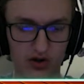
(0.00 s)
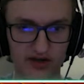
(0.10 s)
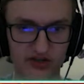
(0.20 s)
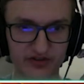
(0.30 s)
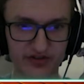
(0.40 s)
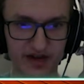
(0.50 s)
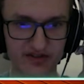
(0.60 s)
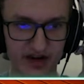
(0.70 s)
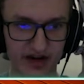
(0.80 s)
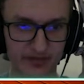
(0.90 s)
It turned
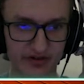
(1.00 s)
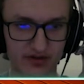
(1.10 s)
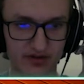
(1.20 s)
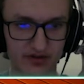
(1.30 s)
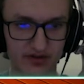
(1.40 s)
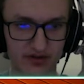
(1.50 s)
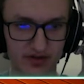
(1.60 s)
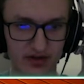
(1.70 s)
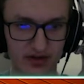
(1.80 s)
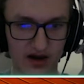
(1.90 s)
nighttime.
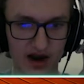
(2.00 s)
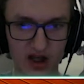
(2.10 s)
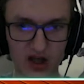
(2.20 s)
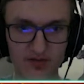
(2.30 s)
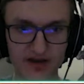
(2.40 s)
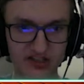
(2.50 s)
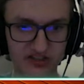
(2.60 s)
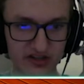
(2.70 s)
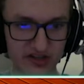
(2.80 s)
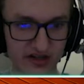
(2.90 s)
How long am I stuck in